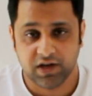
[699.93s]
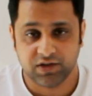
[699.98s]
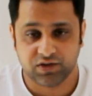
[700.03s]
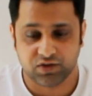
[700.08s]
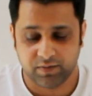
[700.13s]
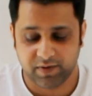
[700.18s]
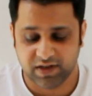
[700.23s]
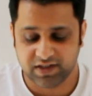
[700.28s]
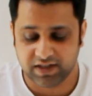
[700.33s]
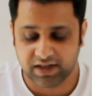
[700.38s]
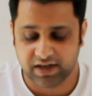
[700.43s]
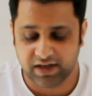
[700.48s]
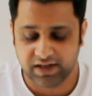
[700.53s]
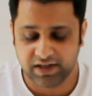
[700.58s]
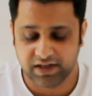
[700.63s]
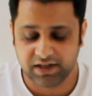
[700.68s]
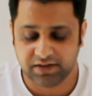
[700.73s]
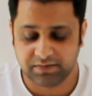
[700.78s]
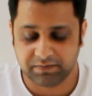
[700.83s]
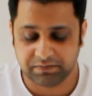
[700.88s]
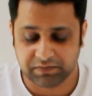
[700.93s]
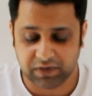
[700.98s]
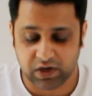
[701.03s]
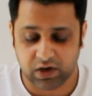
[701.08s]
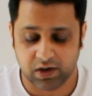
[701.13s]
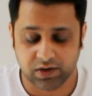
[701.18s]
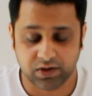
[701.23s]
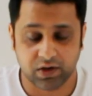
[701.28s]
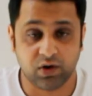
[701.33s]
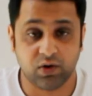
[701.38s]
So basically
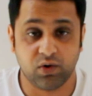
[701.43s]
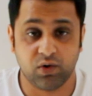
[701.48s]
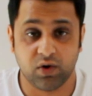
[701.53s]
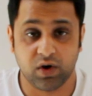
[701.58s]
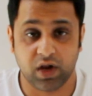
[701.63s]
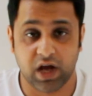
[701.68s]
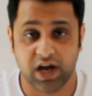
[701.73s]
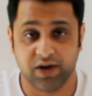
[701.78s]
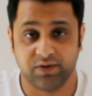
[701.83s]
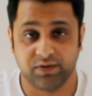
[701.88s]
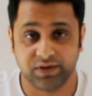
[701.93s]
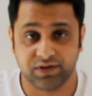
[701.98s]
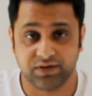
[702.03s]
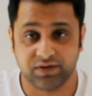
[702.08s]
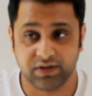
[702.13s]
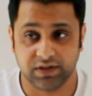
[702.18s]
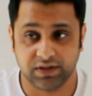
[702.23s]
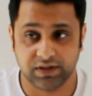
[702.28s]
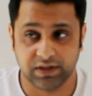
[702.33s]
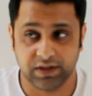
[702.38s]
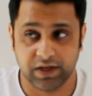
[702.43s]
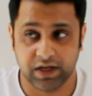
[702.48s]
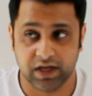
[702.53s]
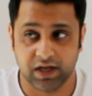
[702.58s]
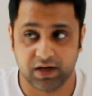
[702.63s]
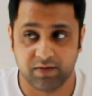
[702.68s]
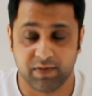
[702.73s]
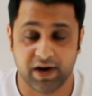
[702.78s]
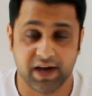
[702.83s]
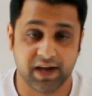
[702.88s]
on the whole, I
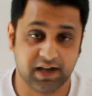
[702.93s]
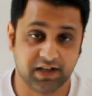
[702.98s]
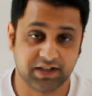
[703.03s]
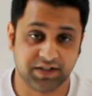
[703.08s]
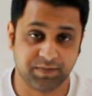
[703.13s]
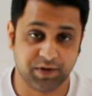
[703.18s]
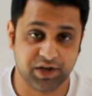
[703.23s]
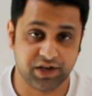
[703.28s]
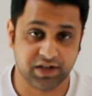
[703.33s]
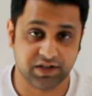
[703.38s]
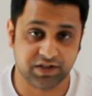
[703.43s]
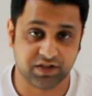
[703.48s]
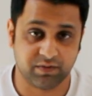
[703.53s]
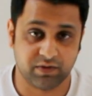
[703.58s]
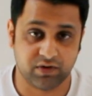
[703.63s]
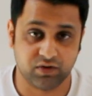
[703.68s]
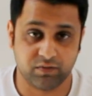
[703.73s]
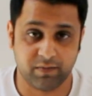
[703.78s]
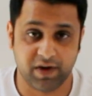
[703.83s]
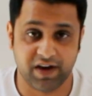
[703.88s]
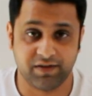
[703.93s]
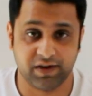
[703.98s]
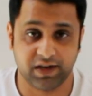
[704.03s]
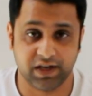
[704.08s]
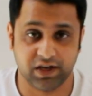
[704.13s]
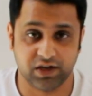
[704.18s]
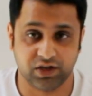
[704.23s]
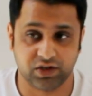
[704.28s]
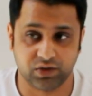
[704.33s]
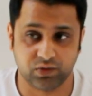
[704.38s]
would my experience about Mavic
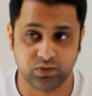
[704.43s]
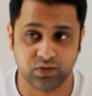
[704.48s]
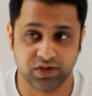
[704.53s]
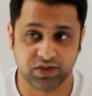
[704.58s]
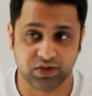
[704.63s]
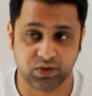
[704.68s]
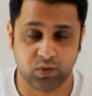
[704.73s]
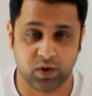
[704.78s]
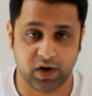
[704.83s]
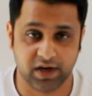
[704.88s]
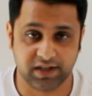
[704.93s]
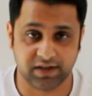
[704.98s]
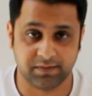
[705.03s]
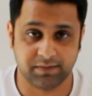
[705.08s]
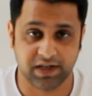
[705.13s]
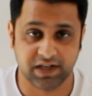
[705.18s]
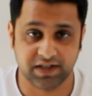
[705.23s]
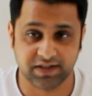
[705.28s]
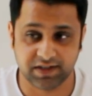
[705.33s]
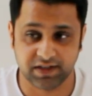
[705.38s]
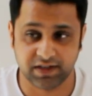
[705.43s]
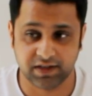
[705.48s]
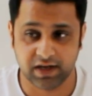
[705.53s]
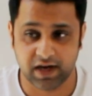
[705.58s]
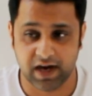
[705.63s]
Air 2 is quite amazing.